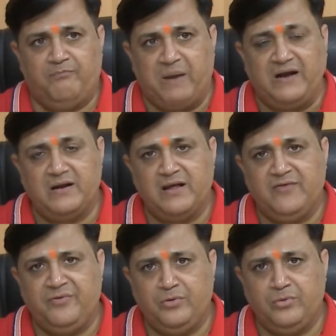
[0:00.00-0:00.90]
But
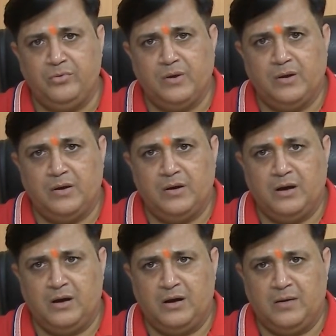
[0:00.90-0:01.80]
if you
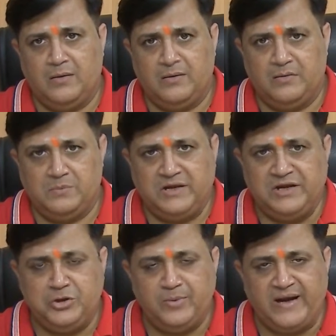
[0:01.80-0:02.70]

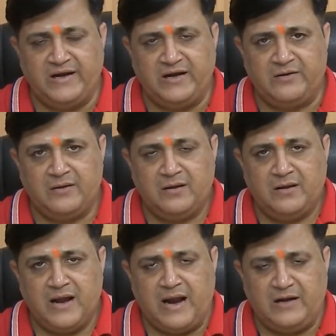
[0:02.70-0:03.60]
incubate it
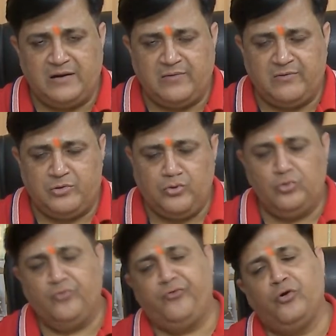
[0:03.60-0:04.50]
at 2
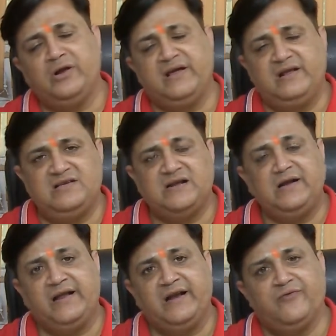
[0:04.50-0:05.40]
to 4 degrees
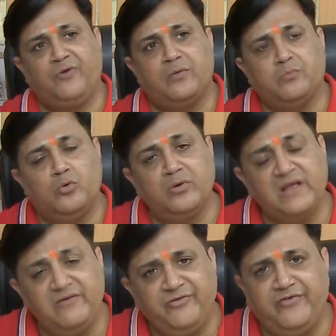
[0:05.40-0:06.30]
centigrade for more
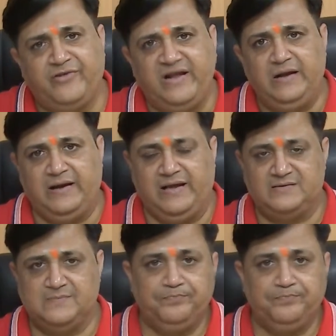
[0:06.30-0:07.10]
than 15 days,